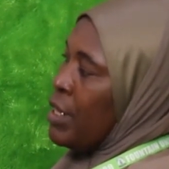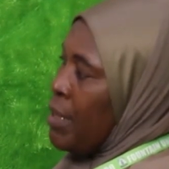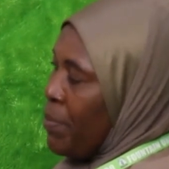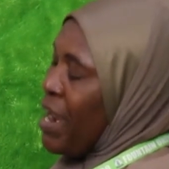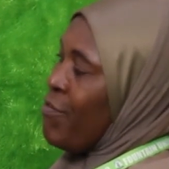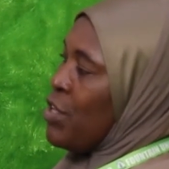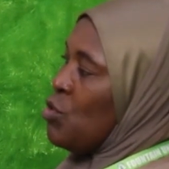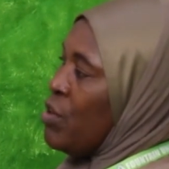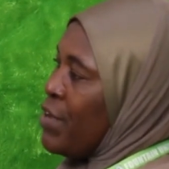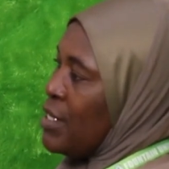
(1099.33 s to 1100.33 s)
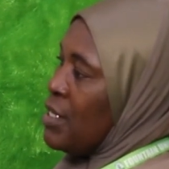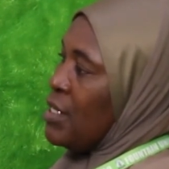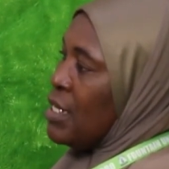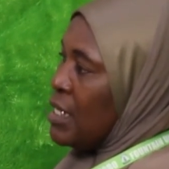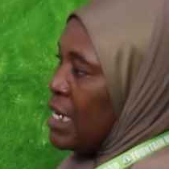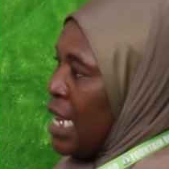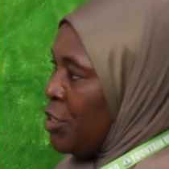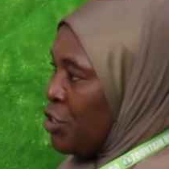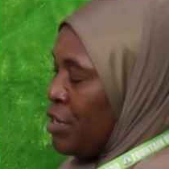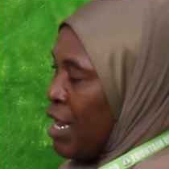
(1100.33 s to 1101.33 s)
the private universities in
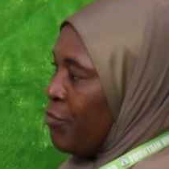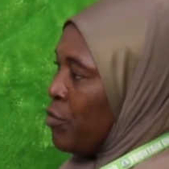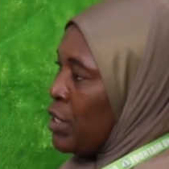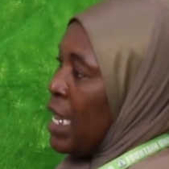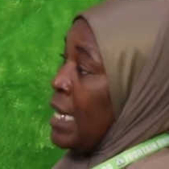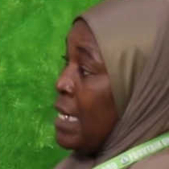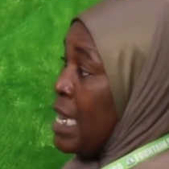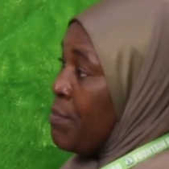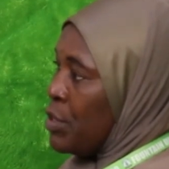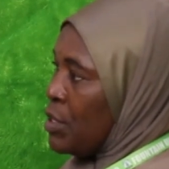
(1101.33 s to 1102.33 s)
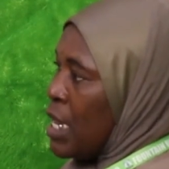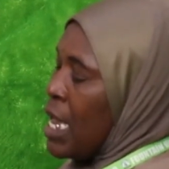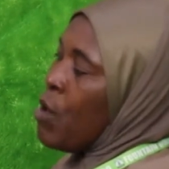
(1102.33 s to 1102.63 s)
Nigeria for their games.